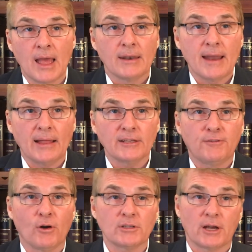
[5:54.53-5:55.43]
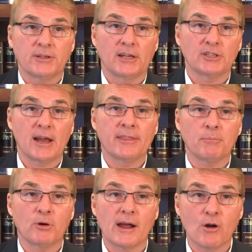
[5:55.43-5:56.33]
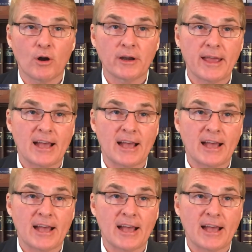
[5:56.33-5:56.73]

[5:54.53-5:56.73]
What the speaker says: Now let's focus our attention on the priority